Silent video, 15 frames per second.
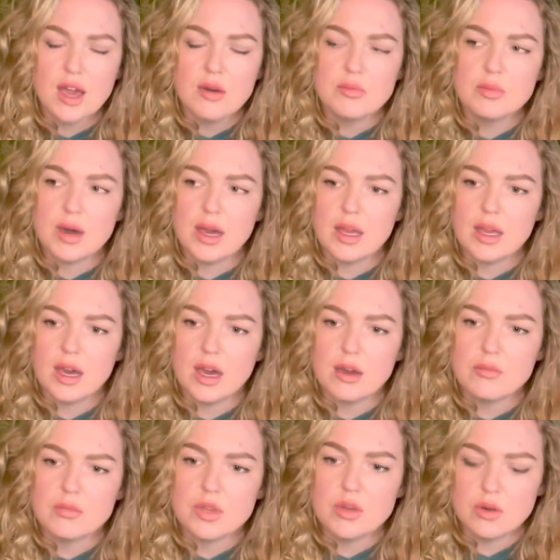but
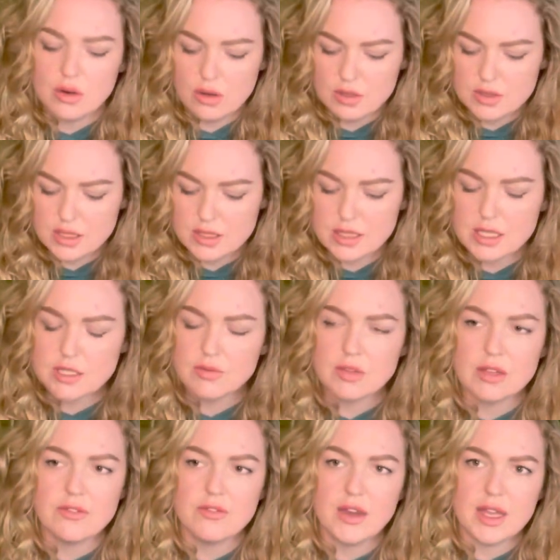you're successfully
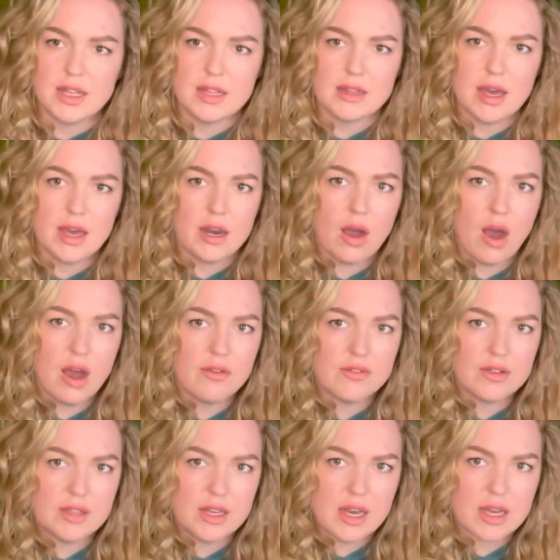fighting that off
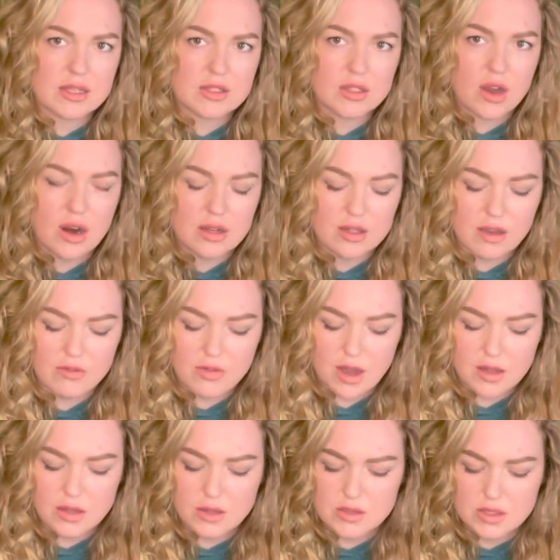in the next card that
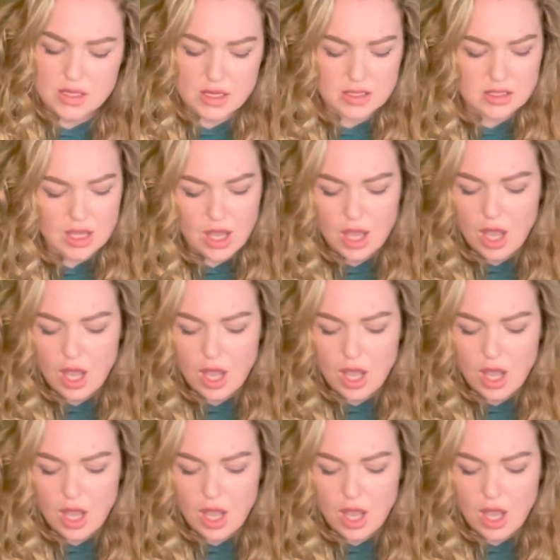follows this.